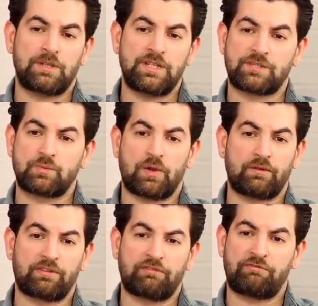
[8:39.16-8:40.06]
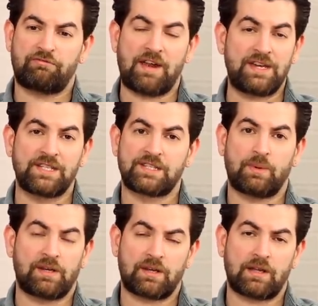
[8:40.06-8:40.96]
he's one of the
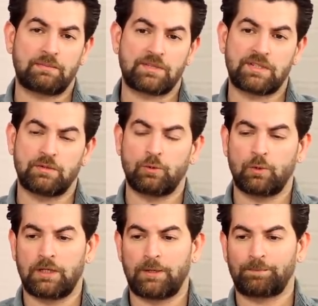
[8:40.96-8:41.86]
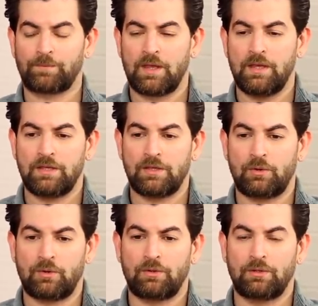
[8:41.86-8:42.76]
finest when it comes to, uh, you
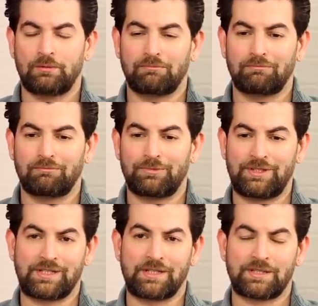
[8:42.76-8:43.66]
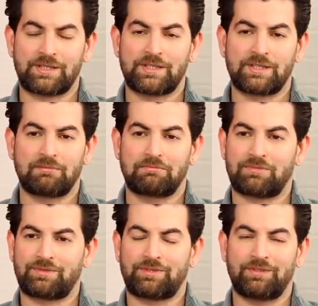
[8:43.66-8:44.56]
know, desserts.
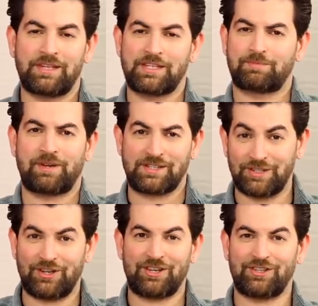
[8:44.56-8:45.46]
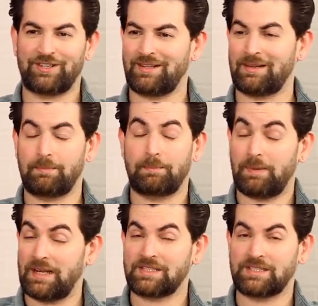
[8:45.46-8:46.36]
His presentation
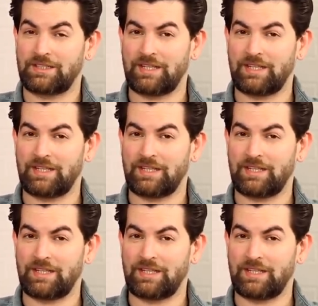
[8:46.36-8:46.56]
plus the